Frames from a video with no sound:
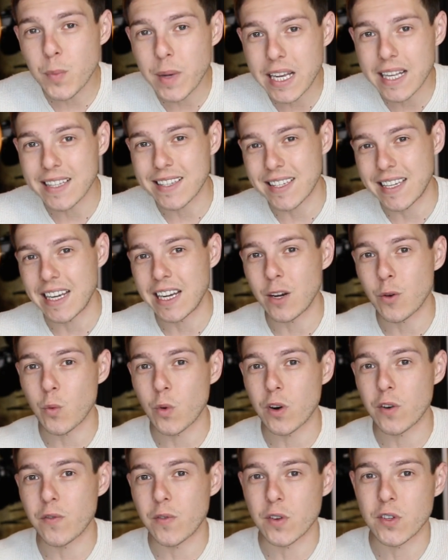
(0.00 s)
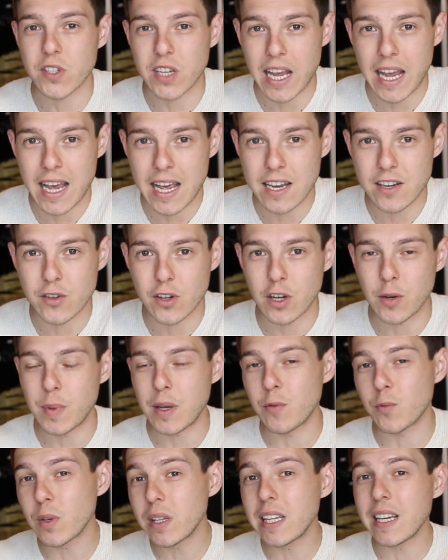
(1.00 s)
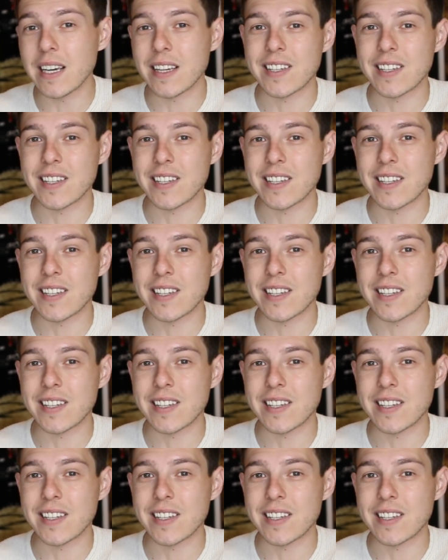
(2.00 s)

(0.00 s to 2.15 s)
you begin seeing it work firsthand, you're going to be really